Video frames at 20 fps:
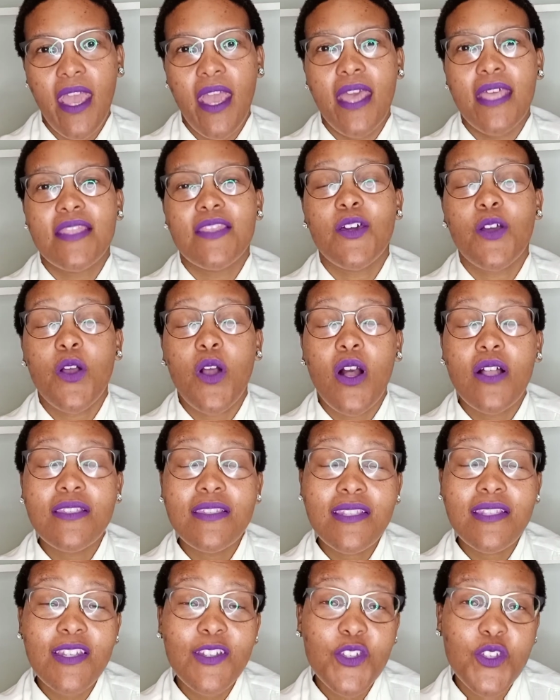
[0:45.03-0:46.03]
The
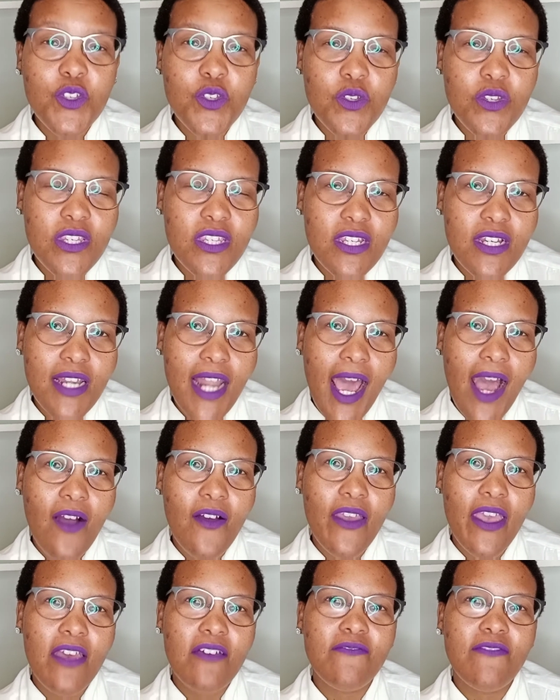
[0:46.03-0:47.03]
Constitution,
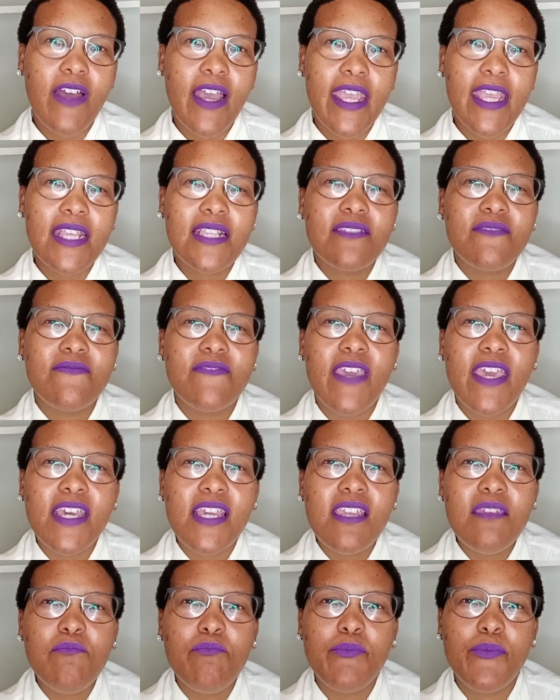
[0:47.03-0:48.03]
however, is
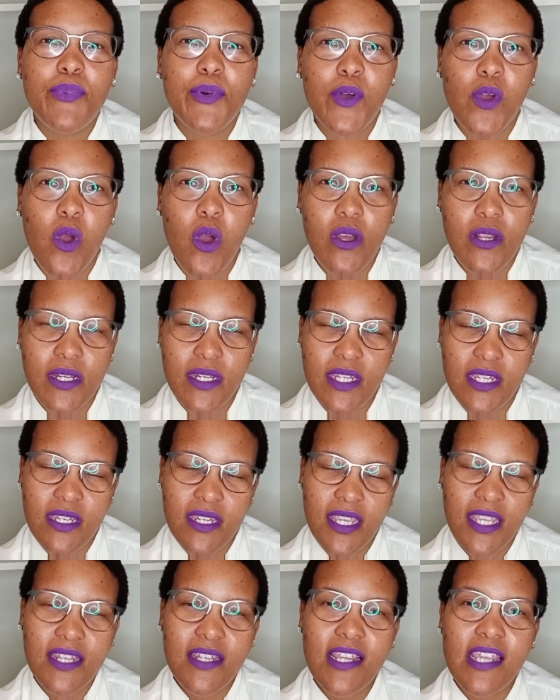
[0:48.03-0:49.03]
very broad
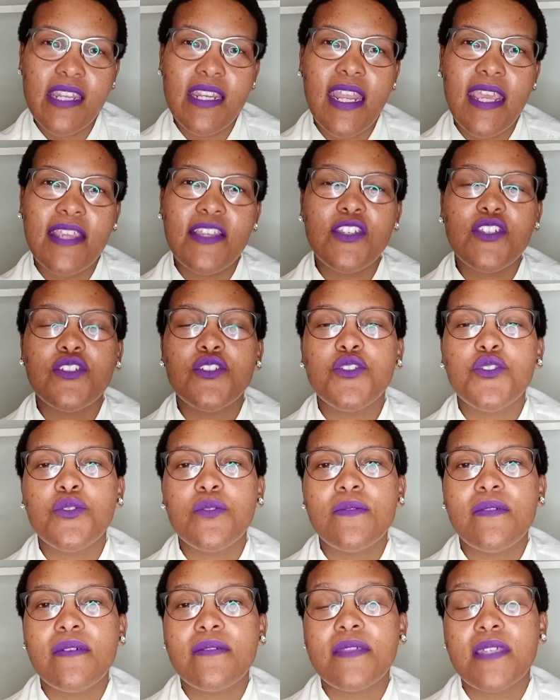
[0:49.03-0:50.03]
in relation
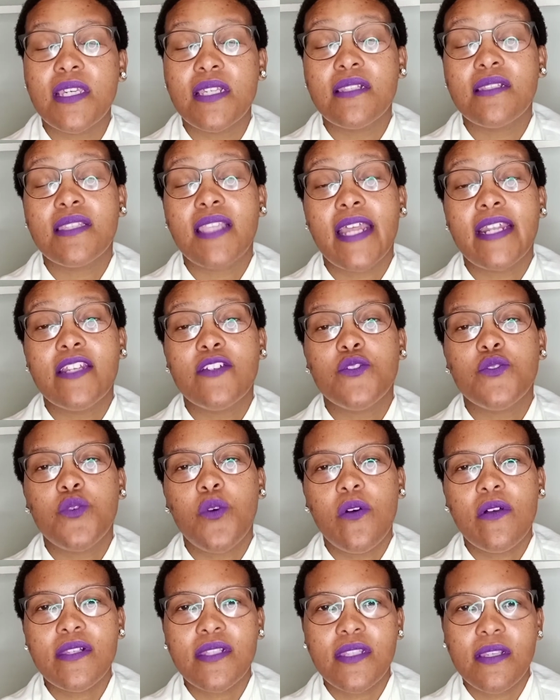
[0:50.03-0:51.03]
to the things that it
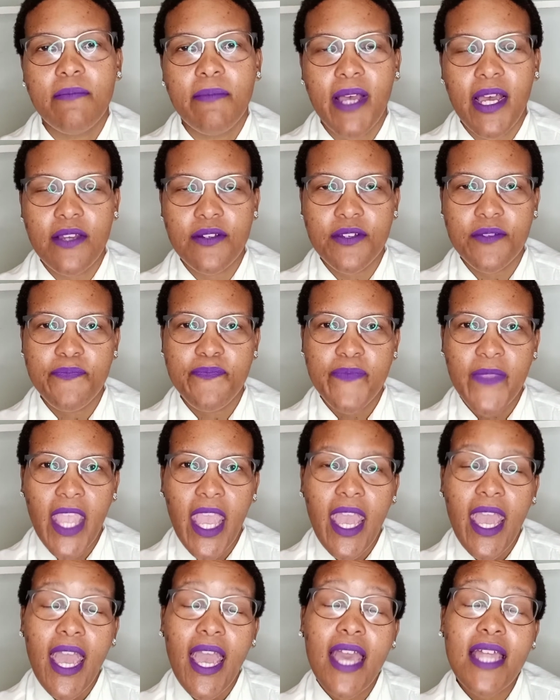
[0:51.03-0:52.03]
talks about.
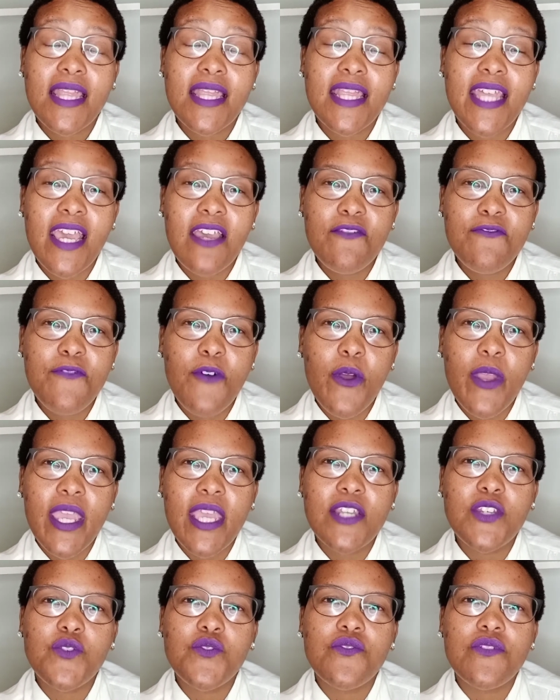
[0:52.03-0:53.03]
And therefore,
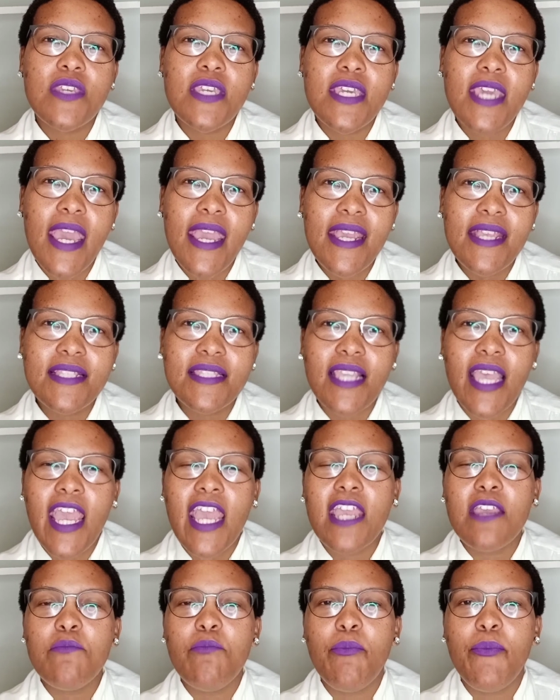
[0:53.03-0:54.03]
it creates
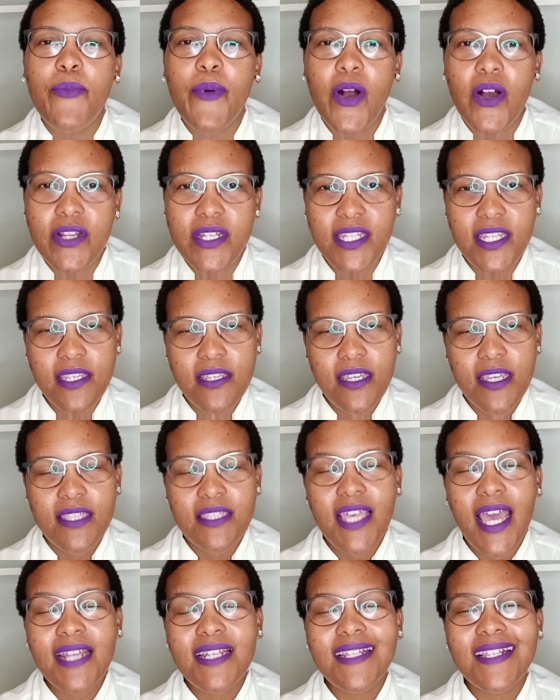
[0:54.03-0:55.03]
a body
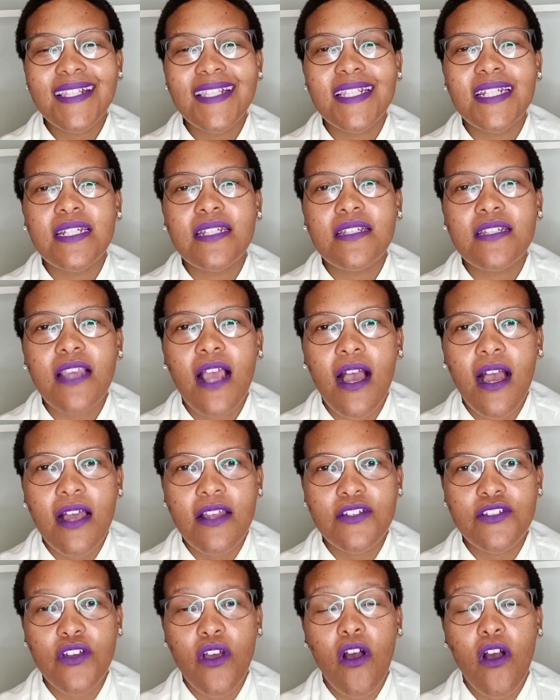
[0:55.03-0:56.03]
that is in
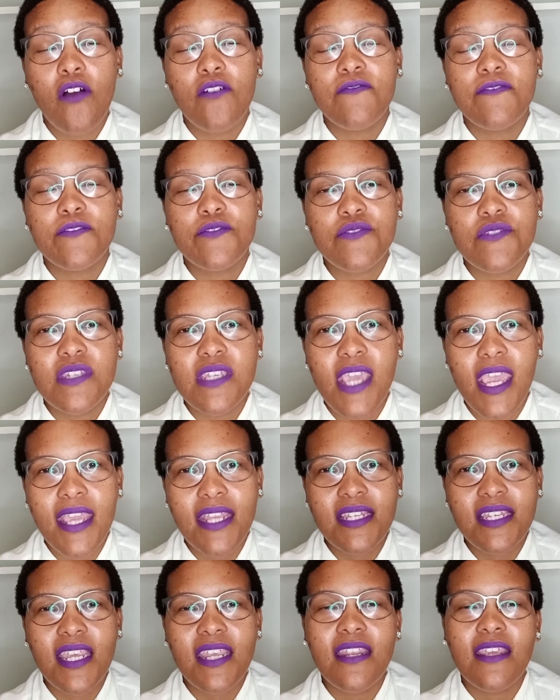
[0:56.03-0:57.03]
charge of
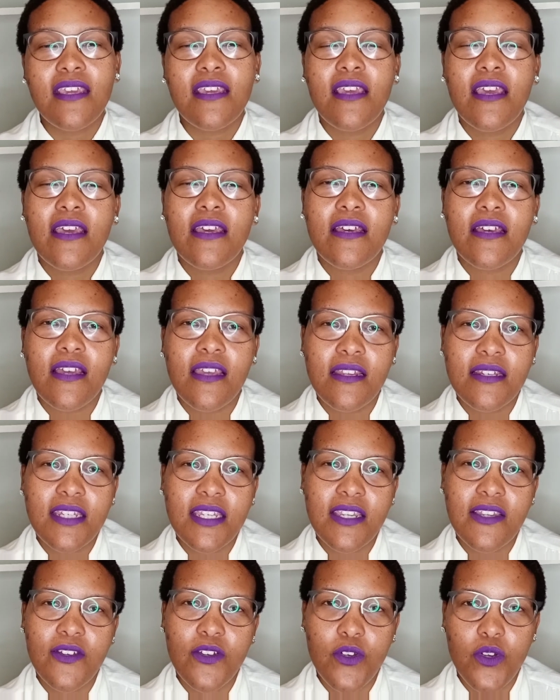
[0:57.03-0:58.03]
creating
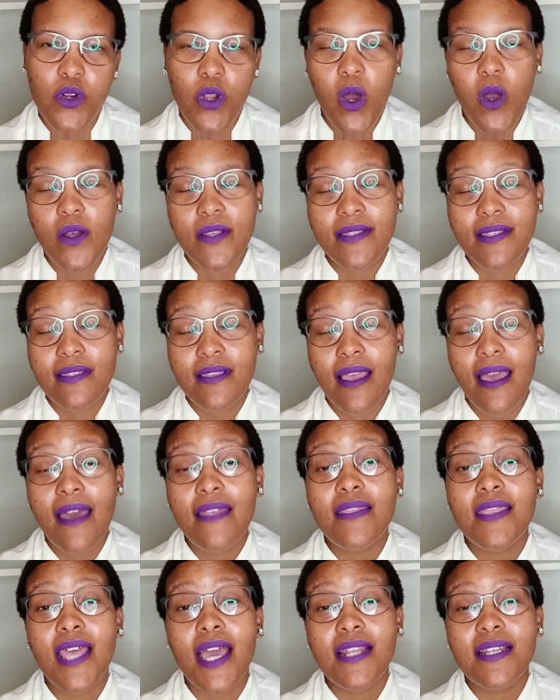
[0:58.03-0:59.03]
written laws,
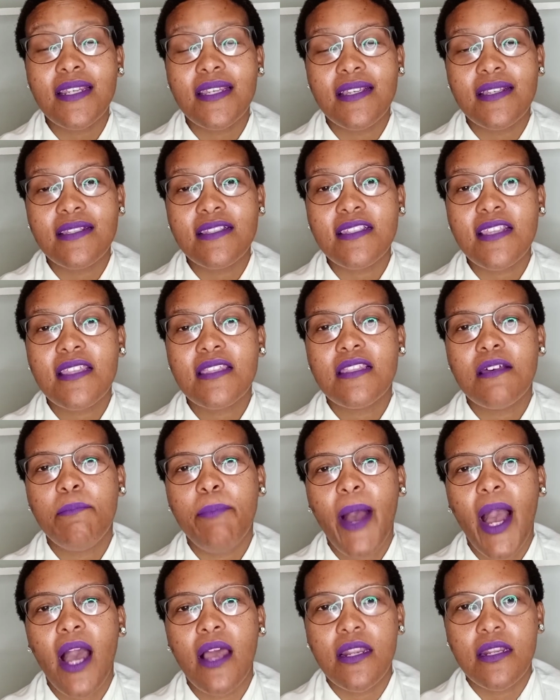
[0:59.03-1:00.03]
and that is the
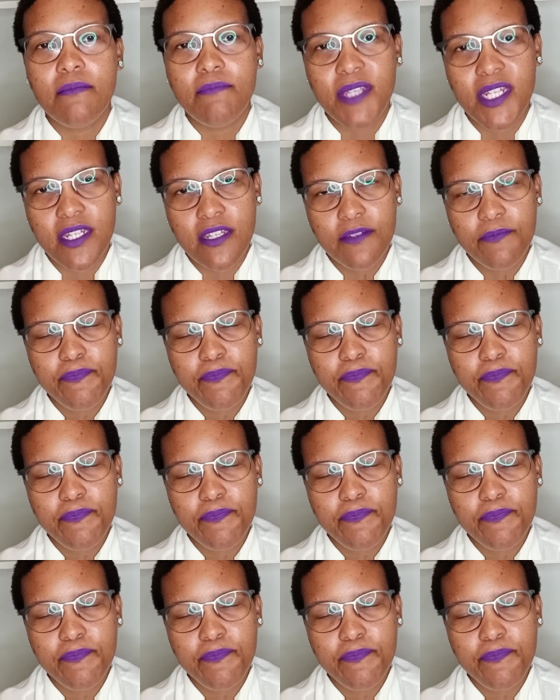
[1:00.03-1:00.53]
Parliament.